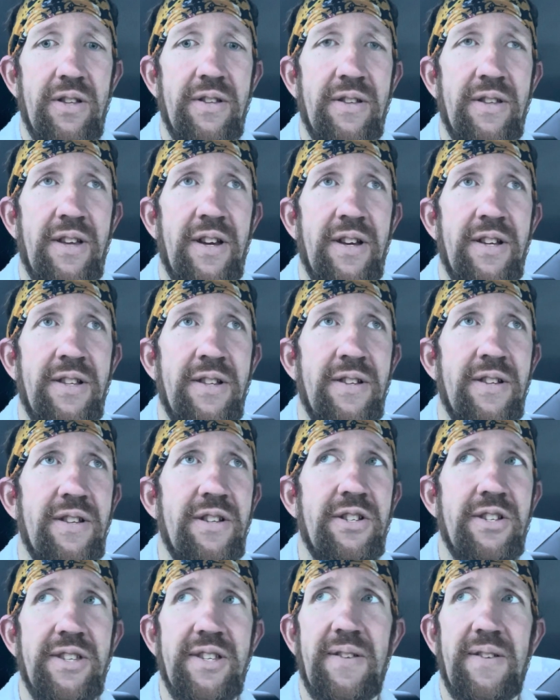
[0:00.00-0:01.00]
and then you
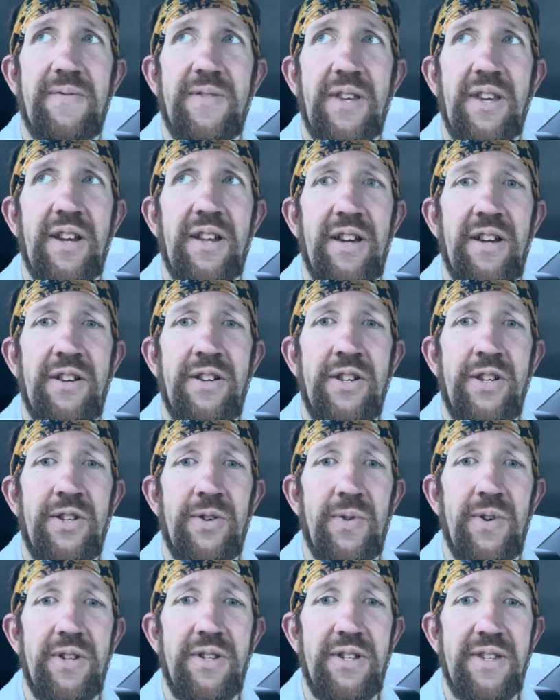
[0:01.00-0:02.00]
just have to get out and
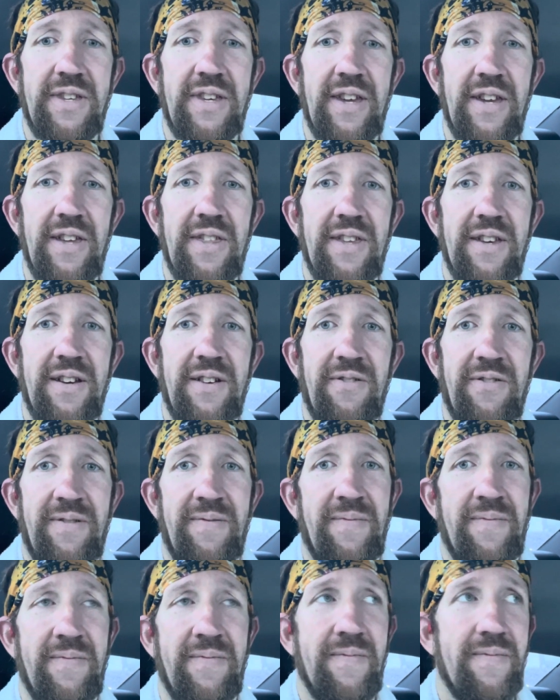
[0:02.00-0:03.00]
do it. Just get there
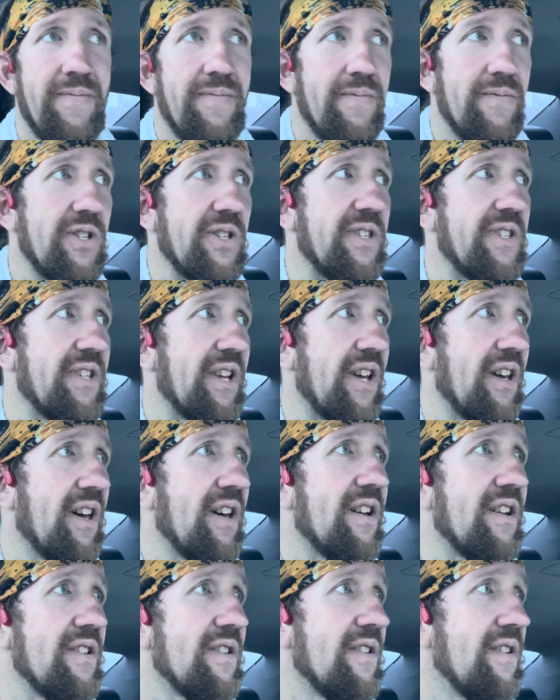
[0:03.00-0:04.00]
and just start.